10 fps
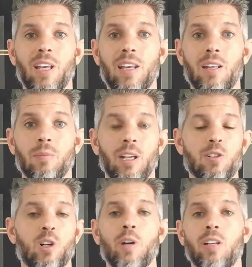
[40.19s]
and here's
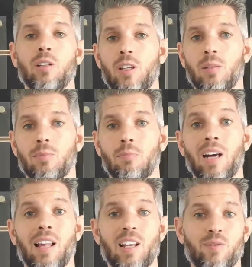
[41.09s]
a quick look at
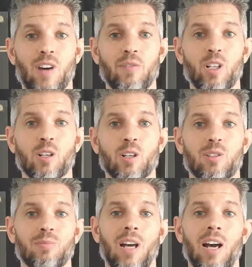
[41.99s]
my last 5 years.